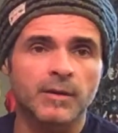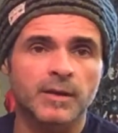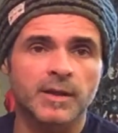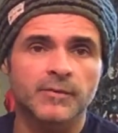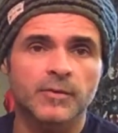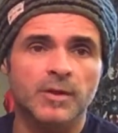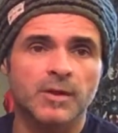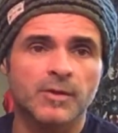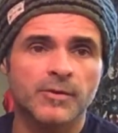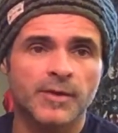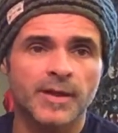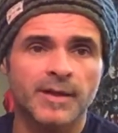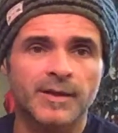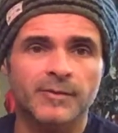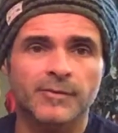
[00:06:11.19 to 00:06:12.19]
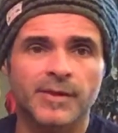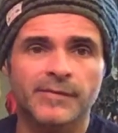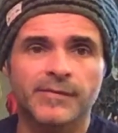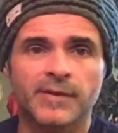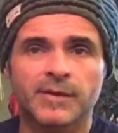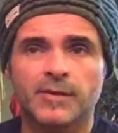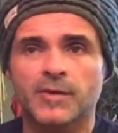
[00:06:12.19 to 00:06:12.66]
he'll give you a credit
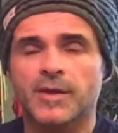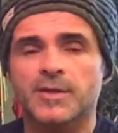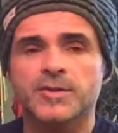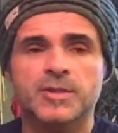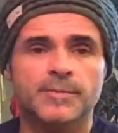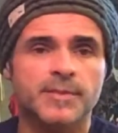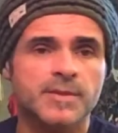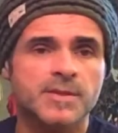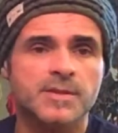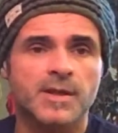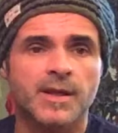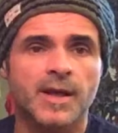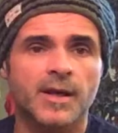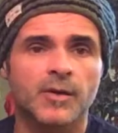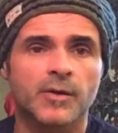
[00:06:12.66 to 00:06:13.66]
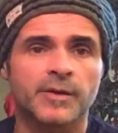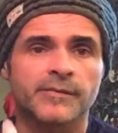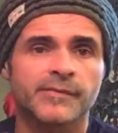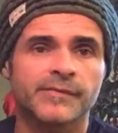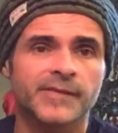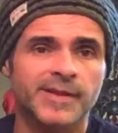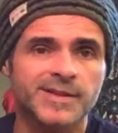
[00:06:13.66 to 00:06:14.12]
refund, and you got to ship it to a guy who can
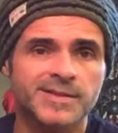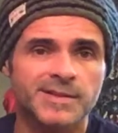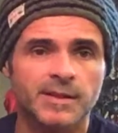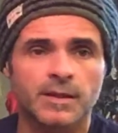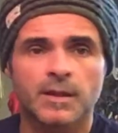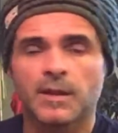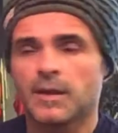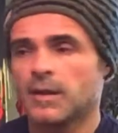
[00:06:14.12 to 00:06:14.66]
fix it.